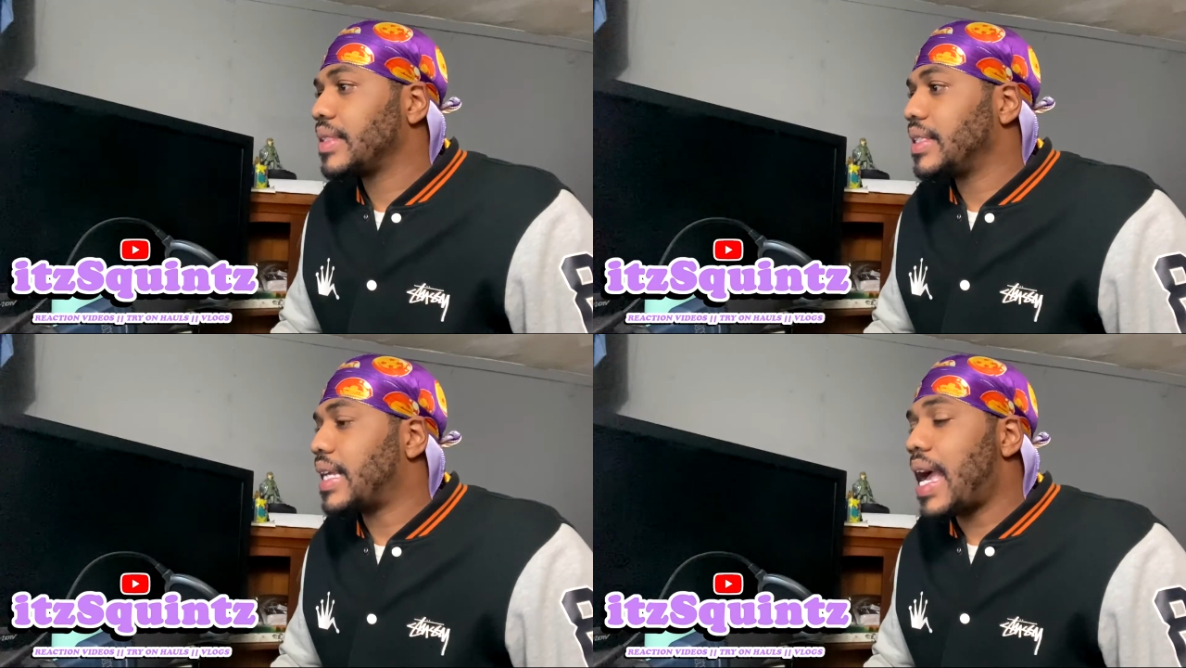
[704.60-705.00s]

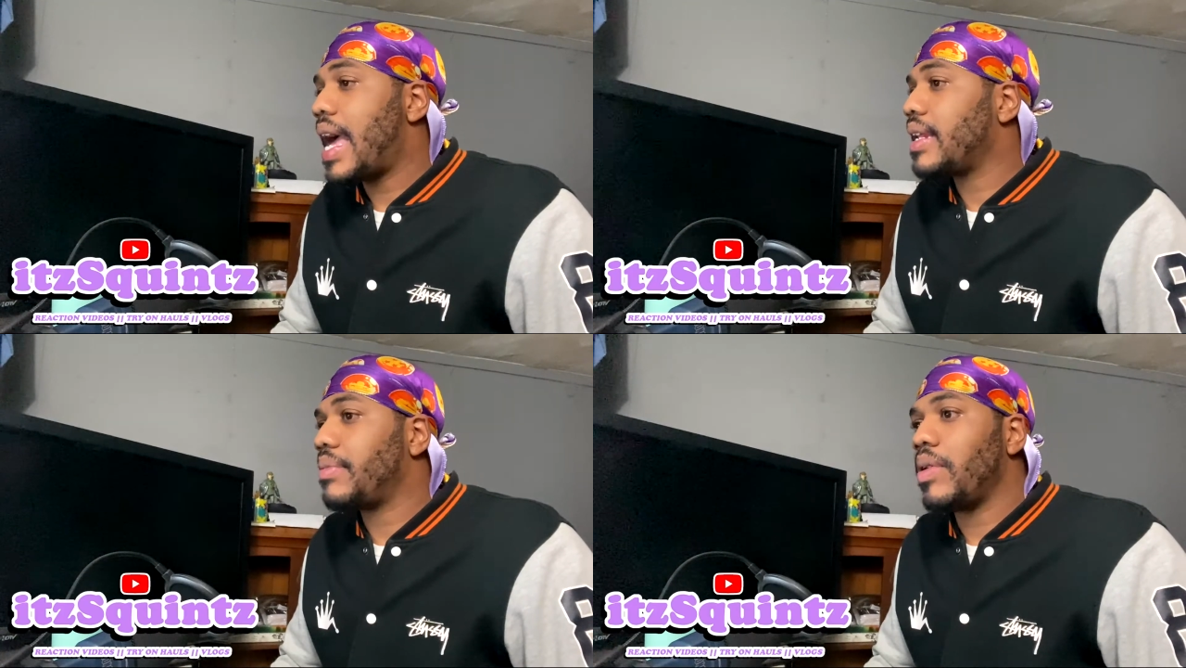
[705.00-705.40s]
that
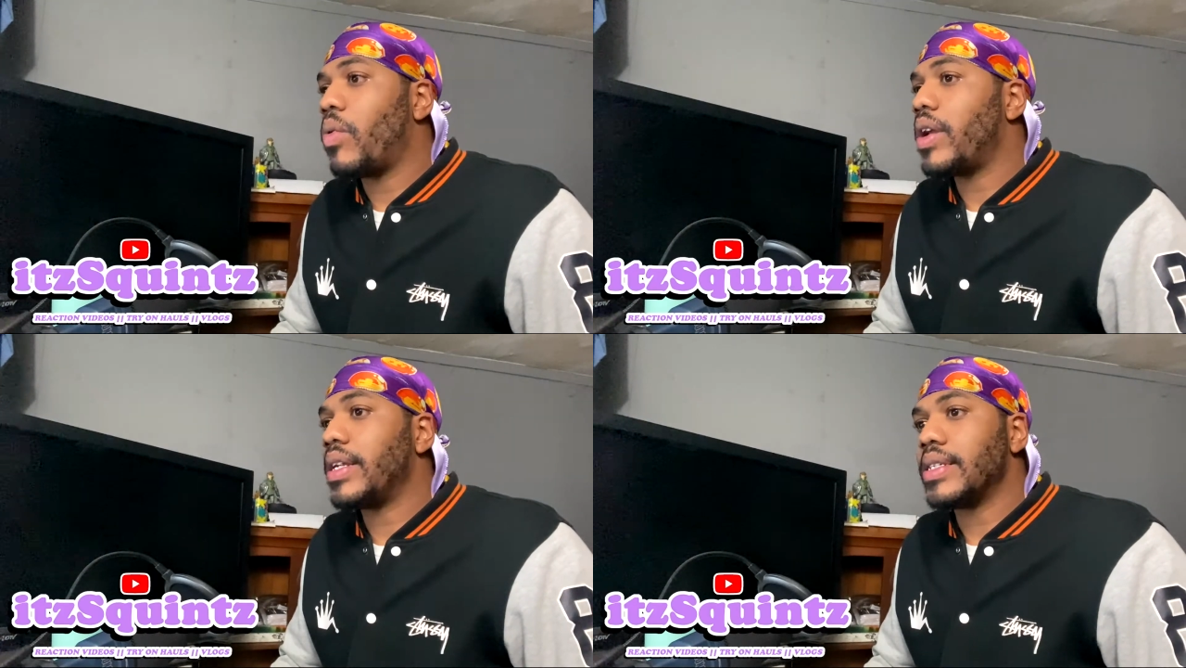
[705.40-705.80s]
had to be
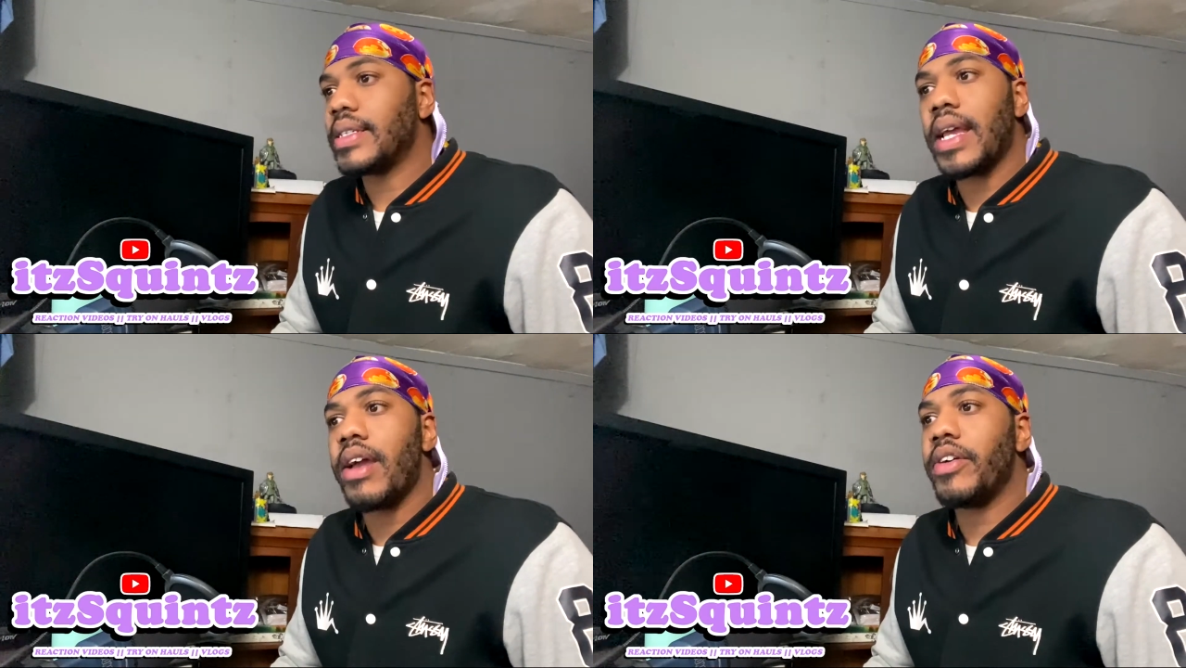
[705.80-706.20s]
one of the
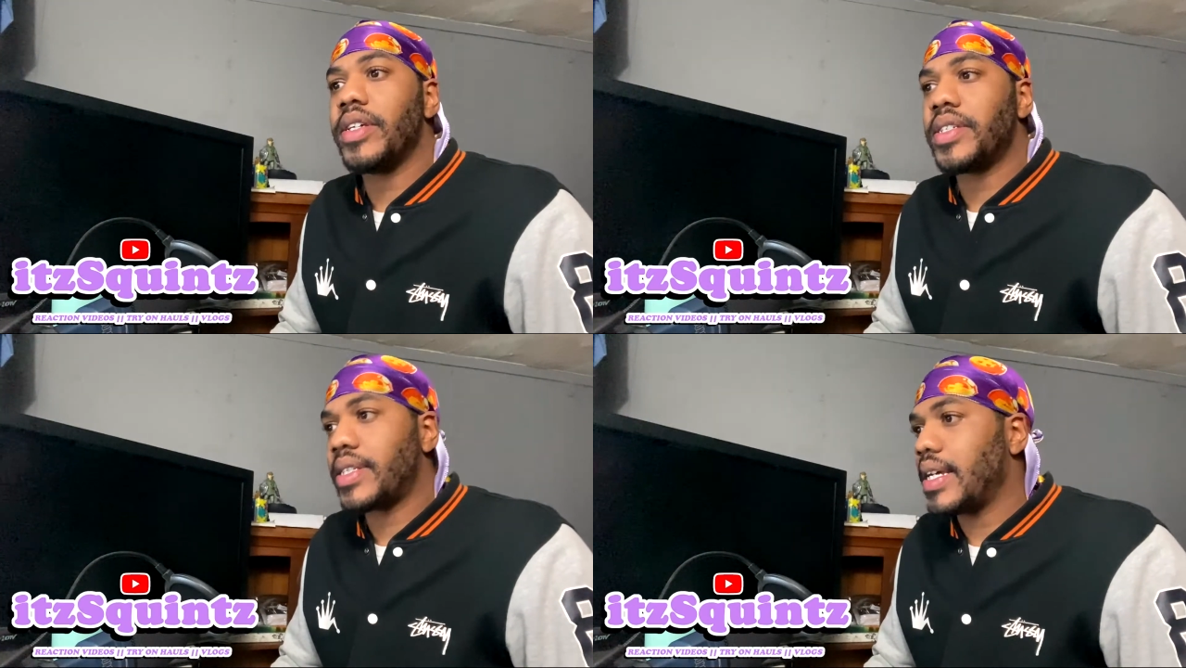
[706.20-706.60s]

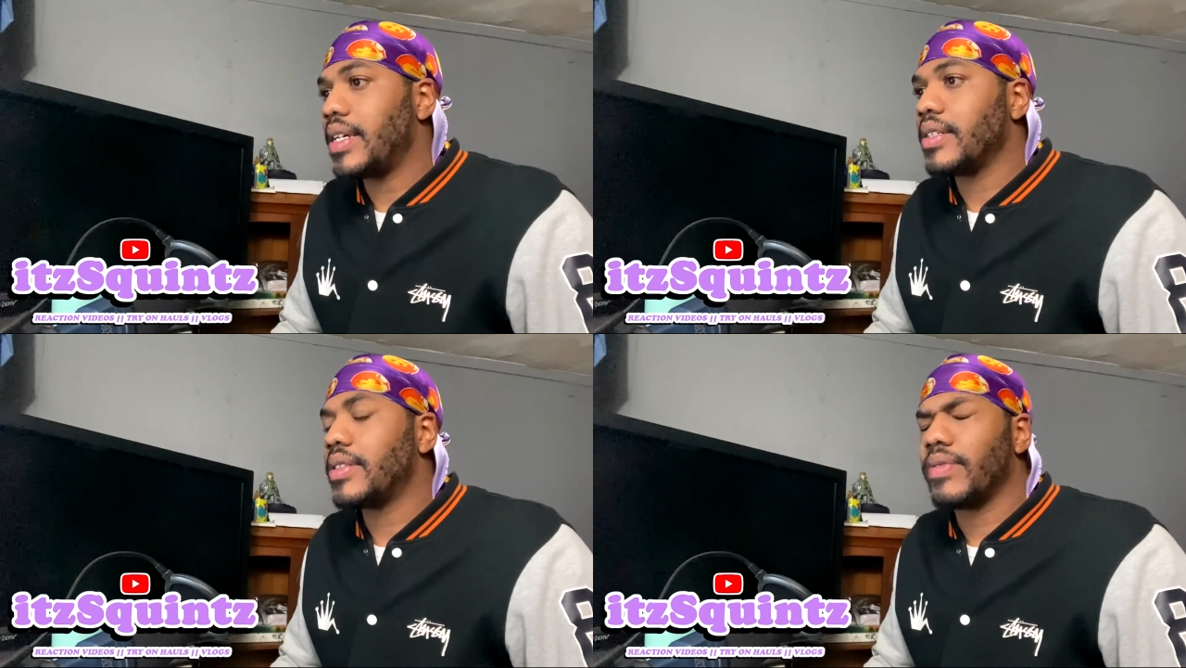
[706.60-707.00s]
scariest
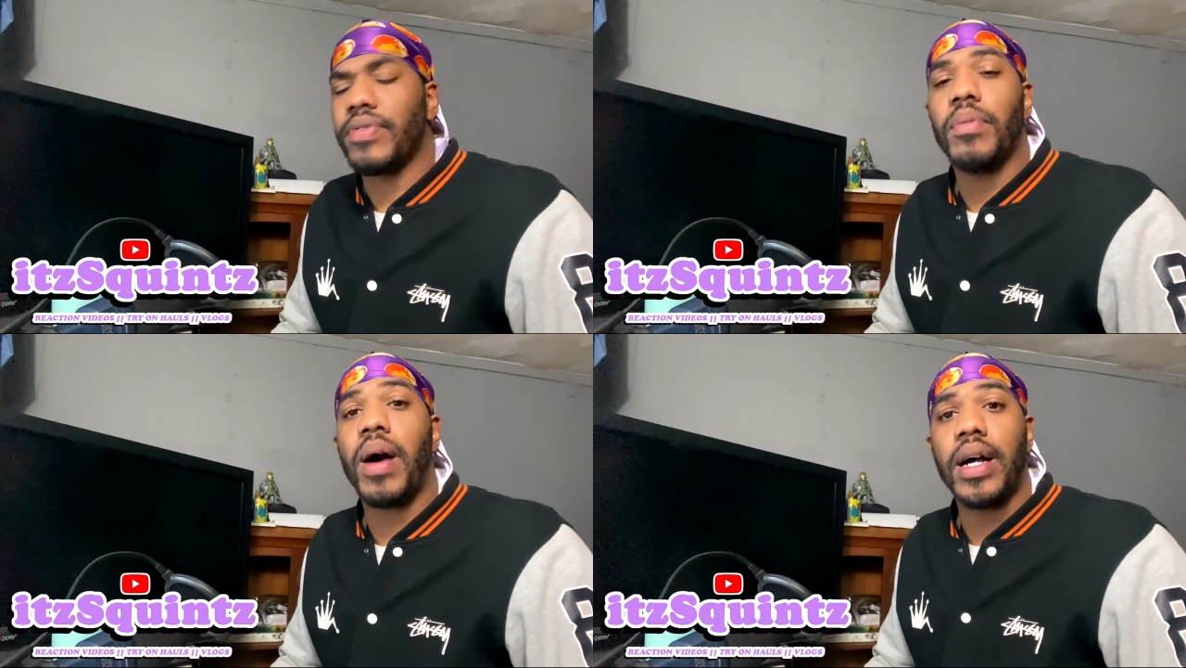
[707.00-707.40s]
things
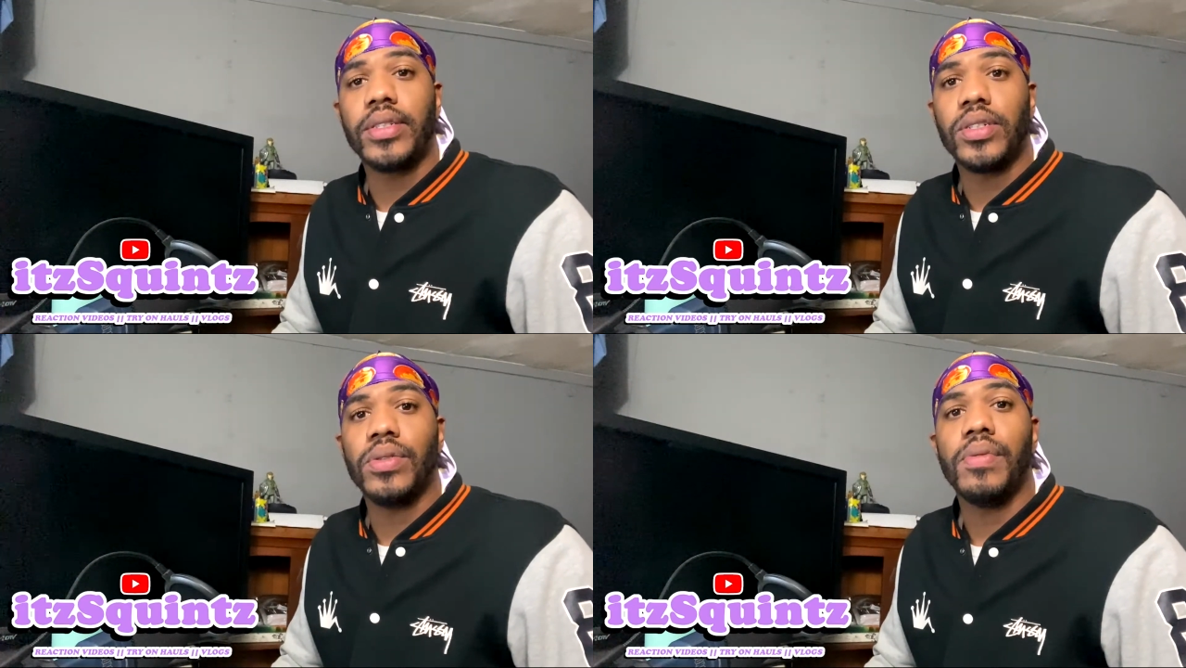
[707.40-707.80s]
for Mod 2.